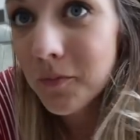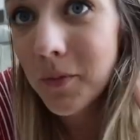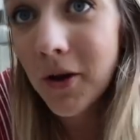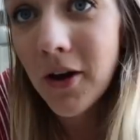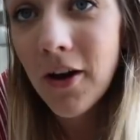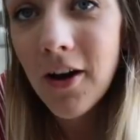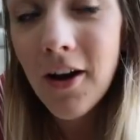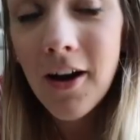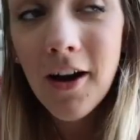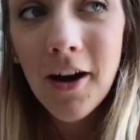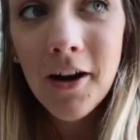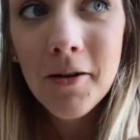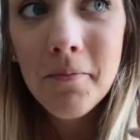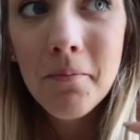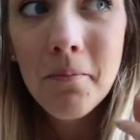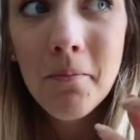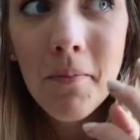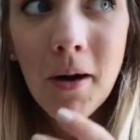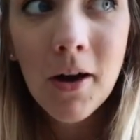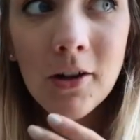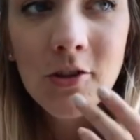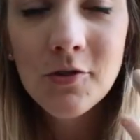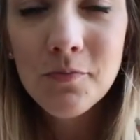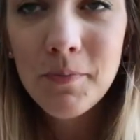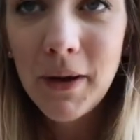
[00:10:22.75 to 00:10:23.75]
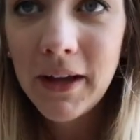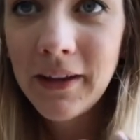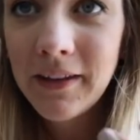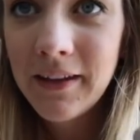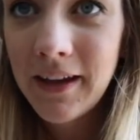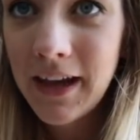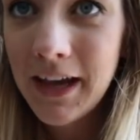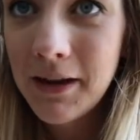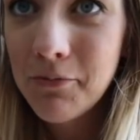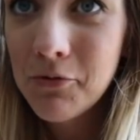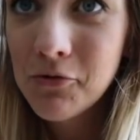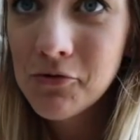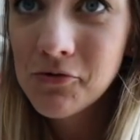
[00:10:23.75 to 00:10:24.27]
but I'm much better
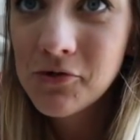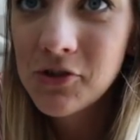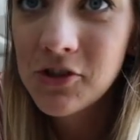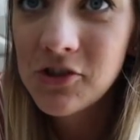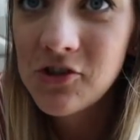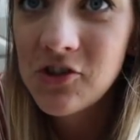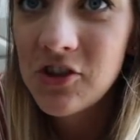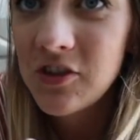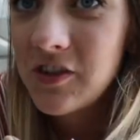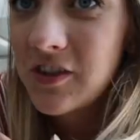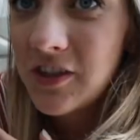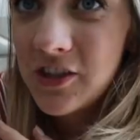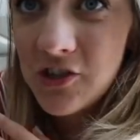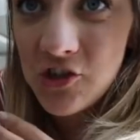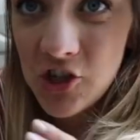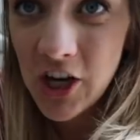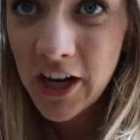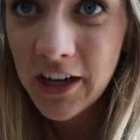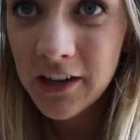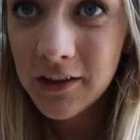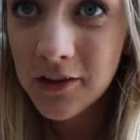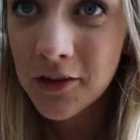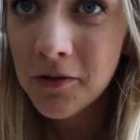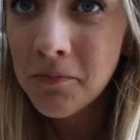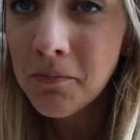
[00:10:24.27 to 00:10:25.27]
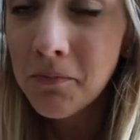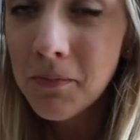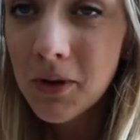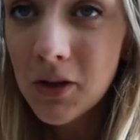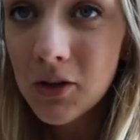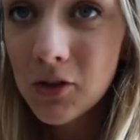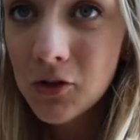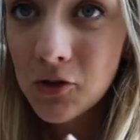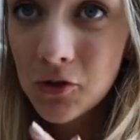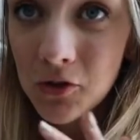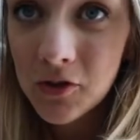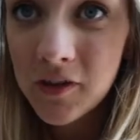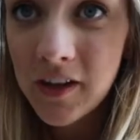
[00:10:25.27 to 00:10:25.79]
able to just eject them
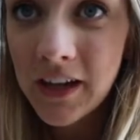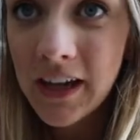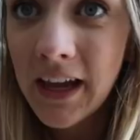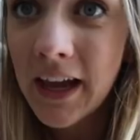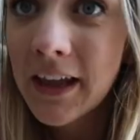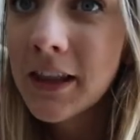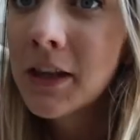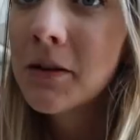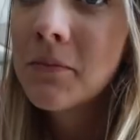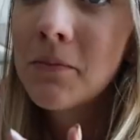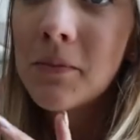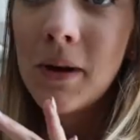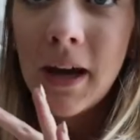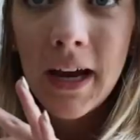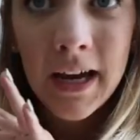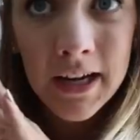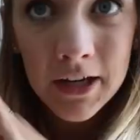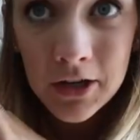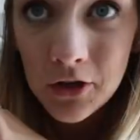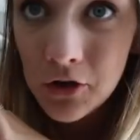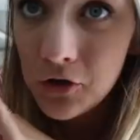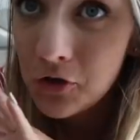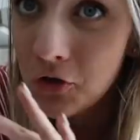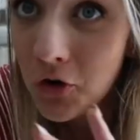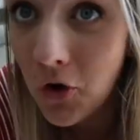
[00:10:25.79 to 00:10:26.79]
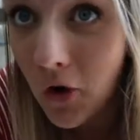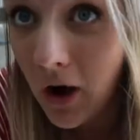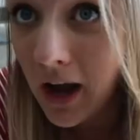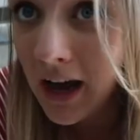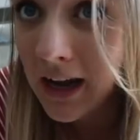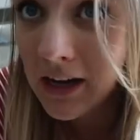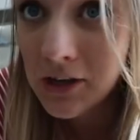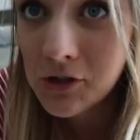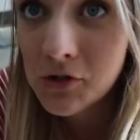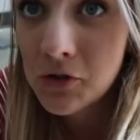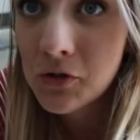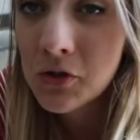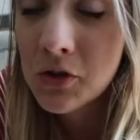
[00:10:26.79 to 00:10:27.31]
as soon as I get them and not
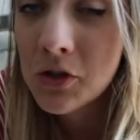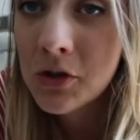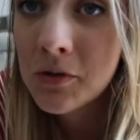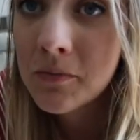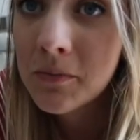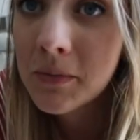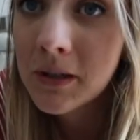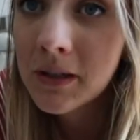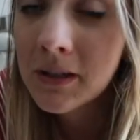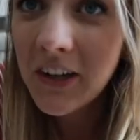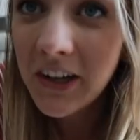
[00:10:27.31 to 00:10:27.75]
act on them.